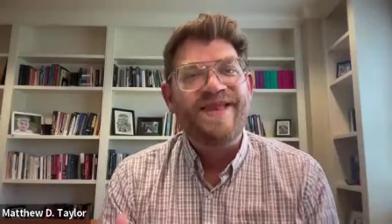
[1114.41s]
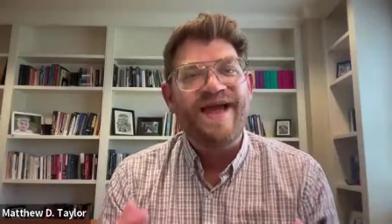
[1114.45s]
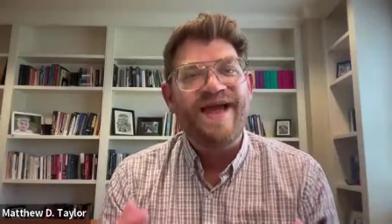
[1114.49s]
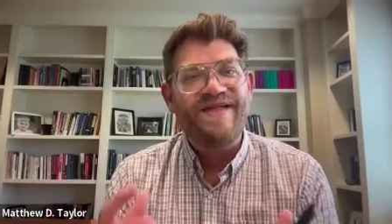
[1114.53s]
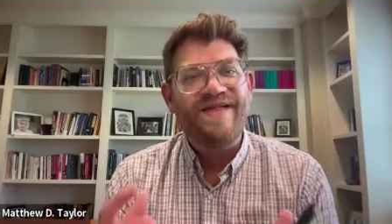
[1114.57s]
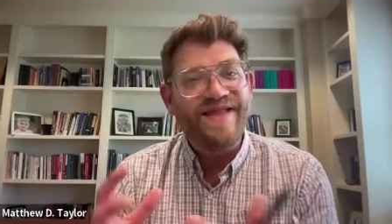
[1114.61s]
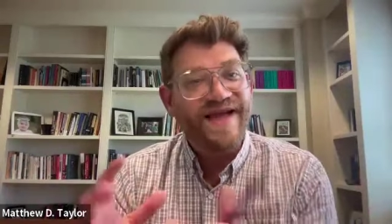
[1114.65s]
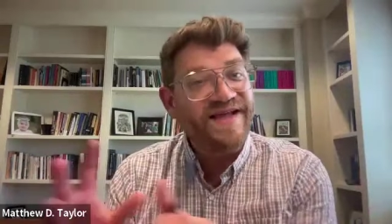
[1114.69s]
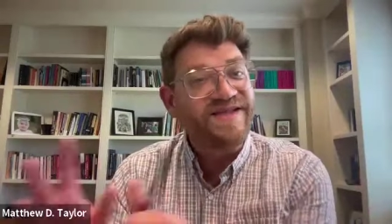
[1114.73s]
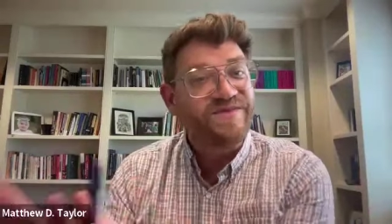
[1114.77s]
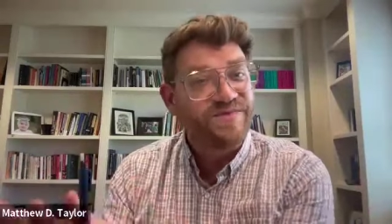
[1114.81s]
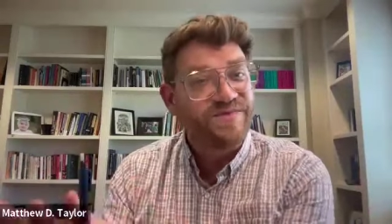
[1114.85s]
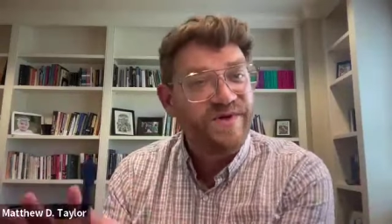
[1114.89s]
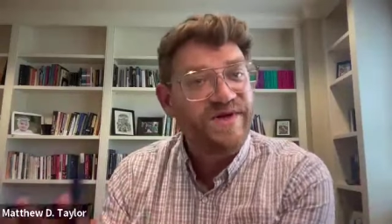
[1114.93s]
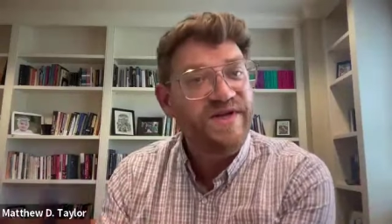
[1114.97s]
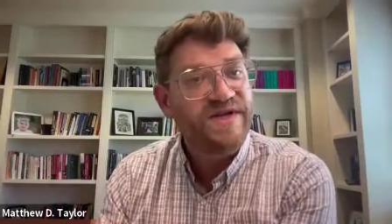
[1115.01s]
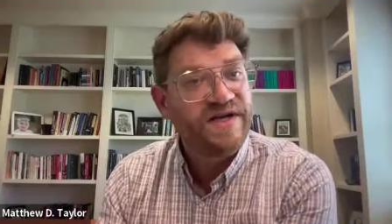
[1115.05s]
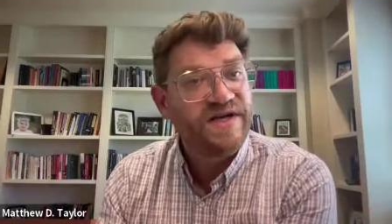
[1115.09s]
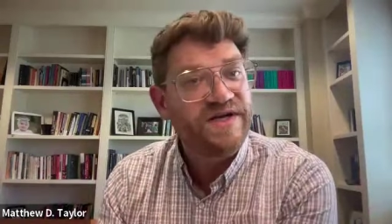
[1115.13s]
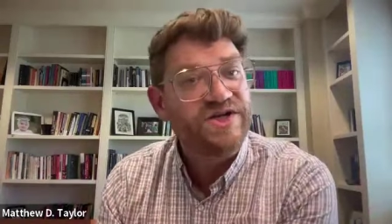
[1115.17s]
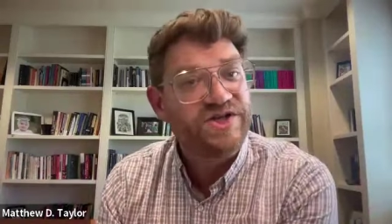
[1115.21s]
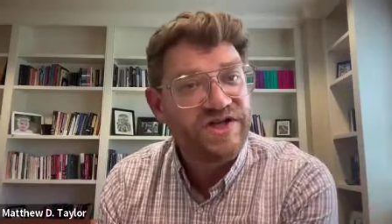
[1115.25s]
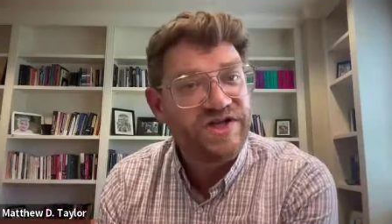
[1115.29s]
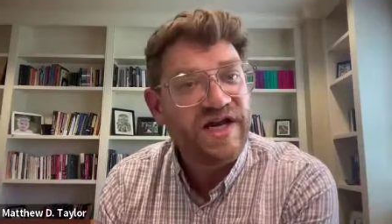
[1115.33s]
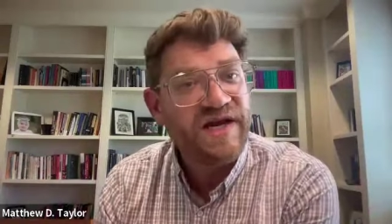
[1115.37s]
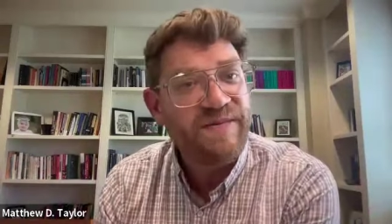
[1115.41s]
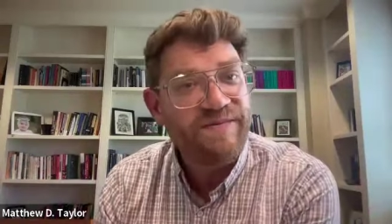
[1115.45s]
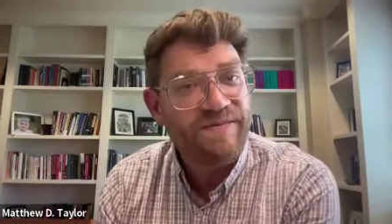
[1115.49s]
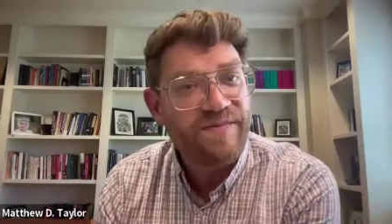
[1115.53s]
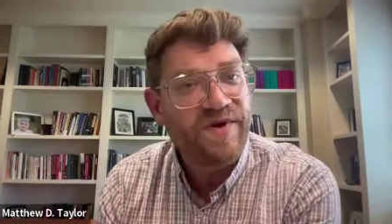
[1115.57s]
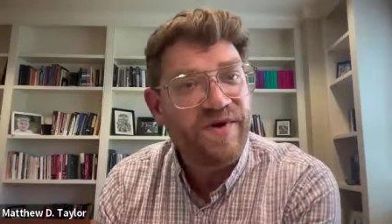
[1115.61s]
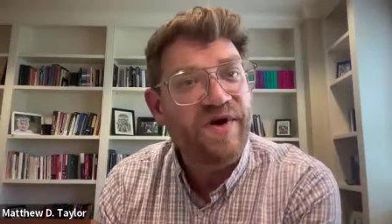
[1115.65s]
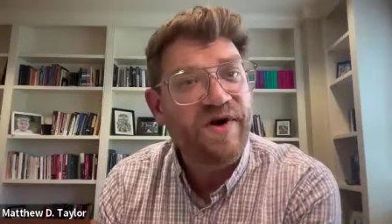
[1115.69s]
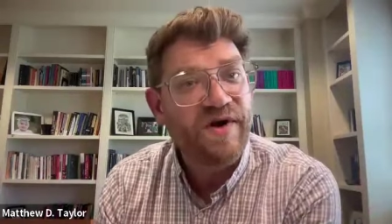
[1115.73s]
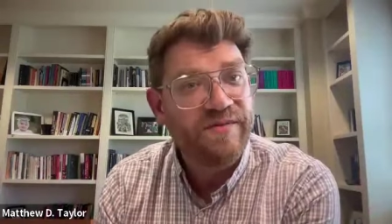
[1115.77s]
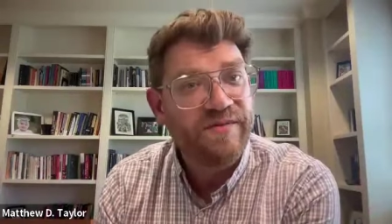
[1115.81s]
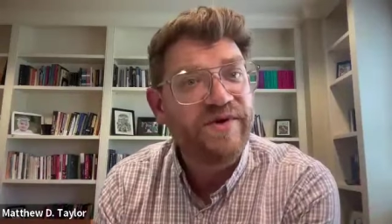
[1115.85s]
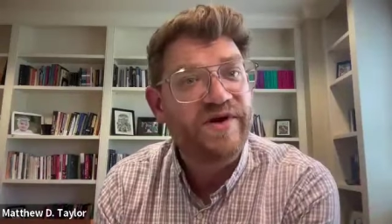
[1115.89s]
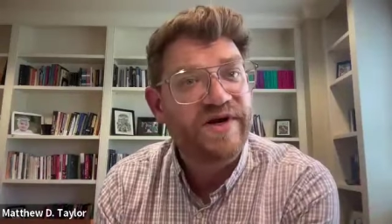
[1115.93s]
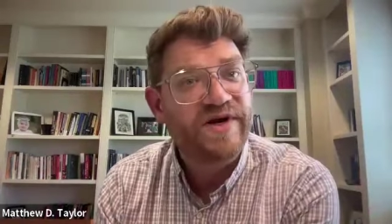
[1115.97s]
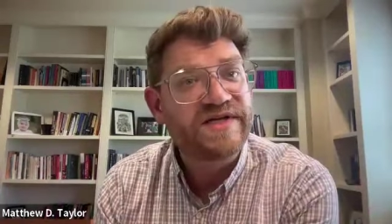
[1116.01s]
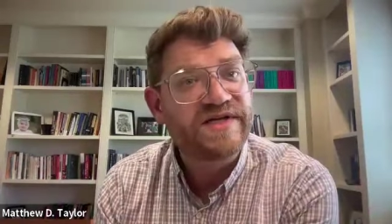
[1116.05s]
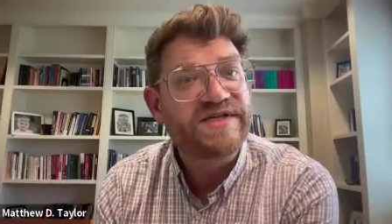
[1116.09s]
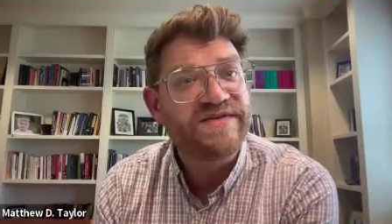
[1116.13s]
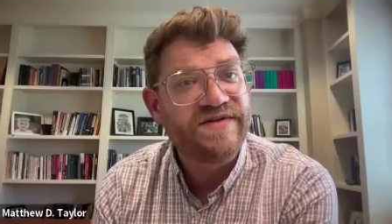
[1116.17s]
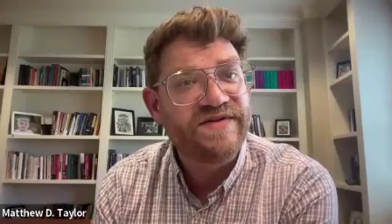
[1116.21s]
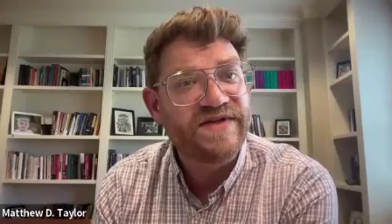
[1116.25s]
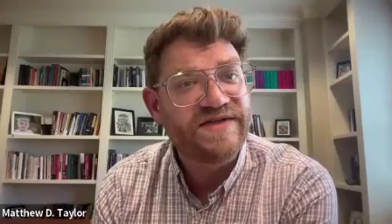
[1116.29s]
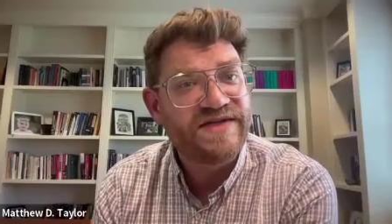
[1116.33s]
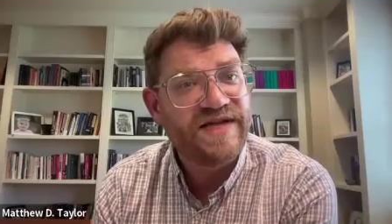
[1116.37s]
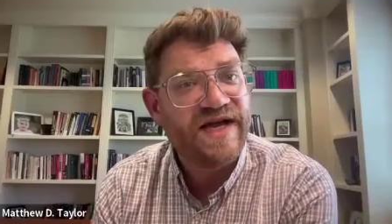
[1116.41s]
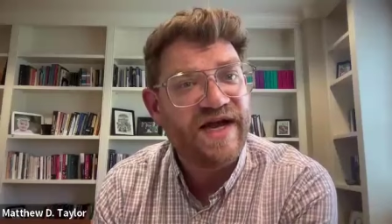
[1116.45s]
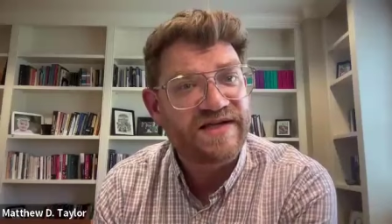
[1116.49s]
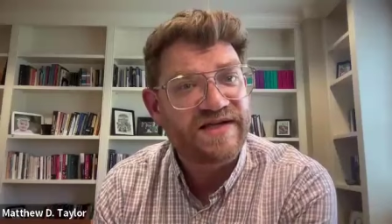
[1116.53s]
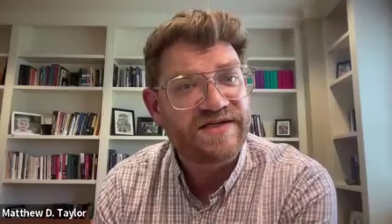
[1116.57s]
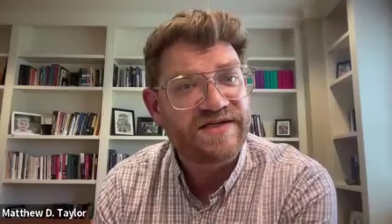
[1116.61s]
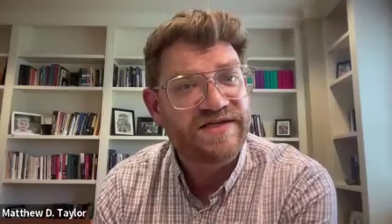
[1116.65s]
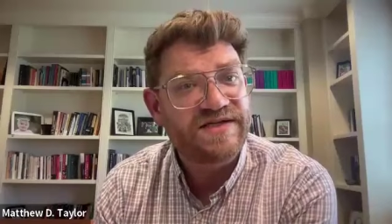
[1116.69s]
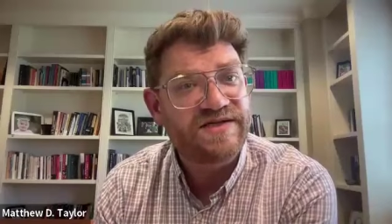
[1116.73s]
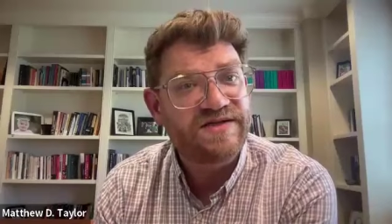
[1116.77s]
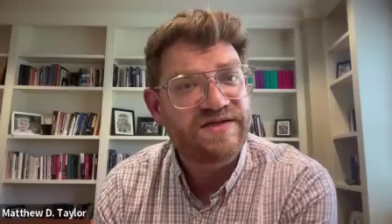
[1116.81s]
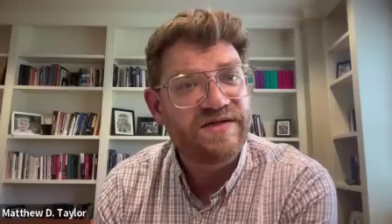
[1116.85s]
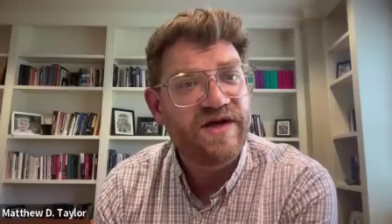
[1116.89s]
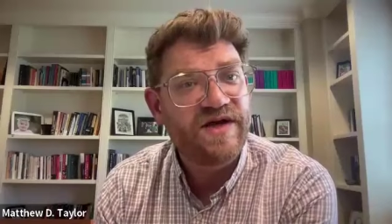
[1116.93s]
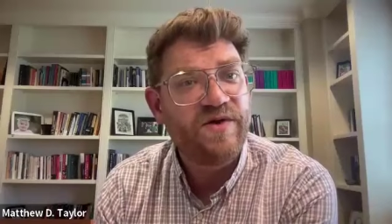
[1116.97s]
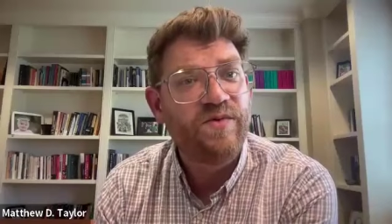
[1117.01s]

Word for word: and that's really going to shape your hermeneutics of the text